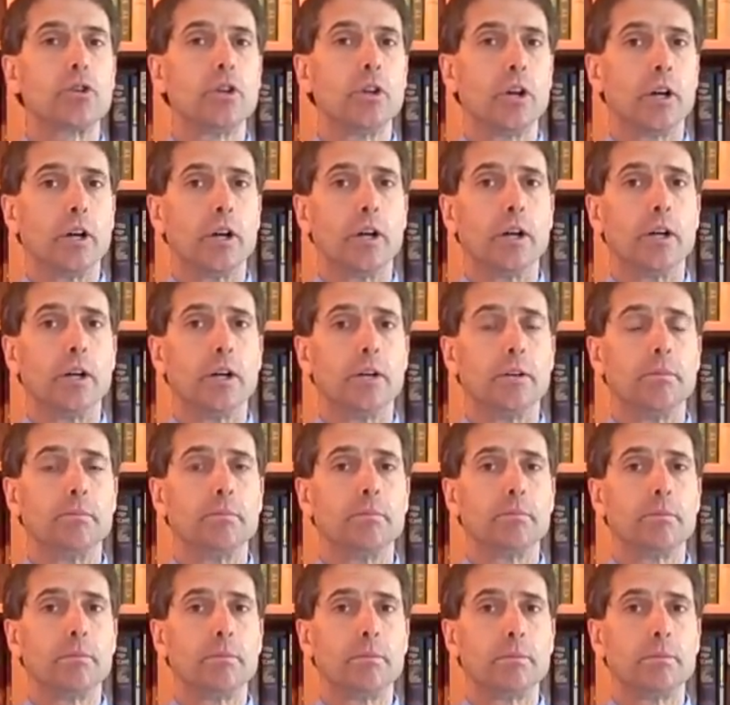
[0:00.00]
um,
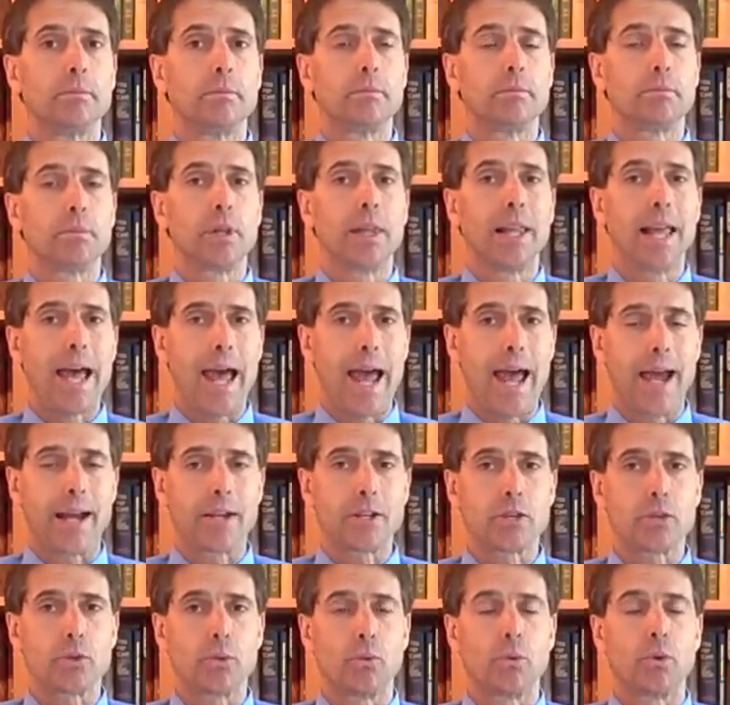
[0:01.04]

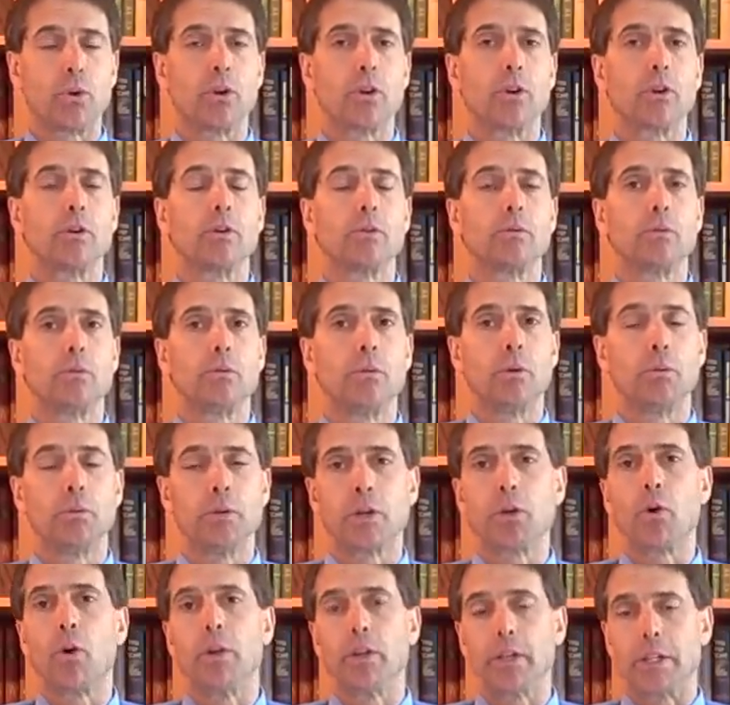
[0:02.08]
plaques or what we
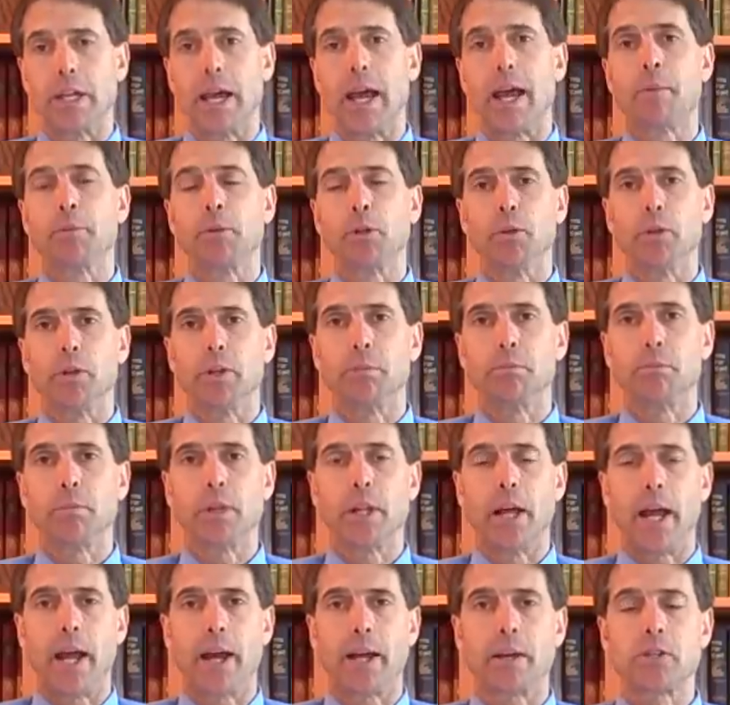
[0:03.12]
call the amyloid
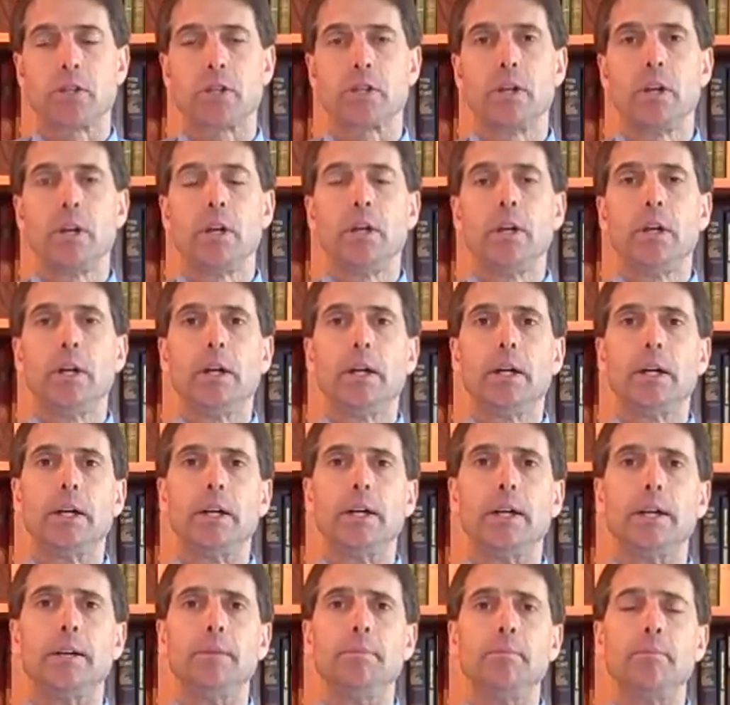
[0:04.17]
plaques
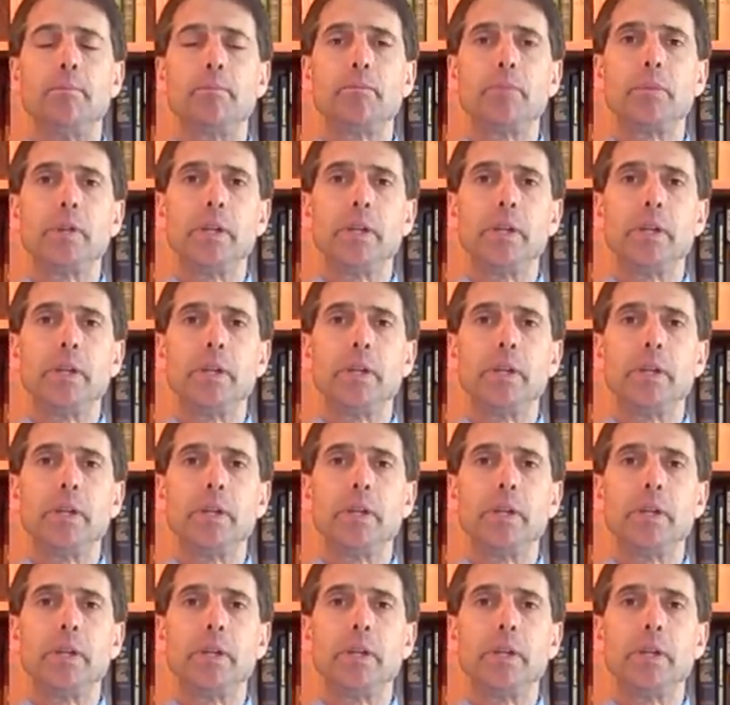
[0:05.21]
um,